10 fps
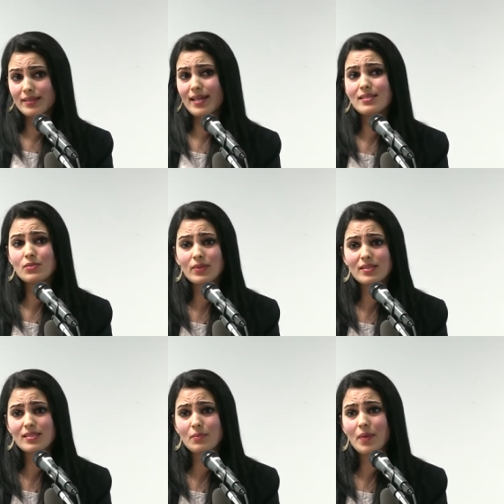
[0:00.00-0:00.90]
and that's
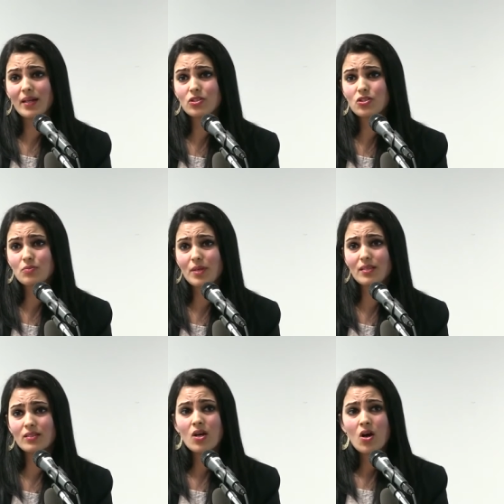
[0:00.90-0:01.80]
what's the
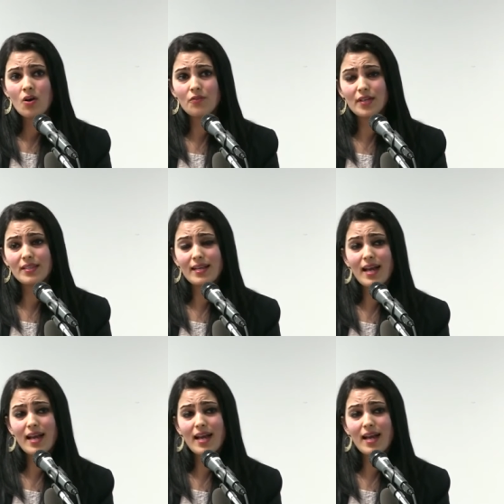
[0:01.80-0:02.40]
punishment of it.